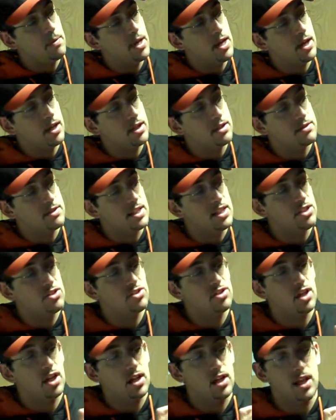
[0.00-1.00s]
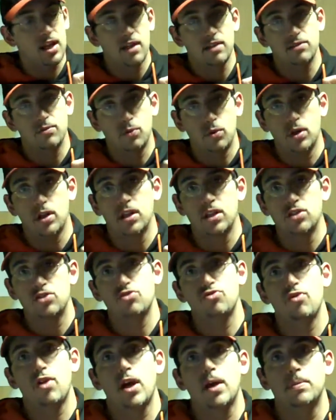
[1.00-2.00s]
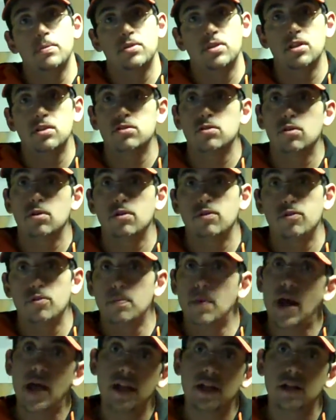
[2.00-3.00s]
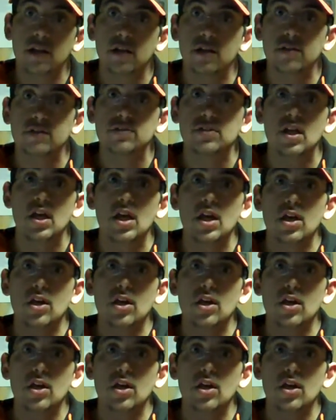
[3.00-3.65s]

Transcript: bag is each side has one of these straps. These are for batting gloves.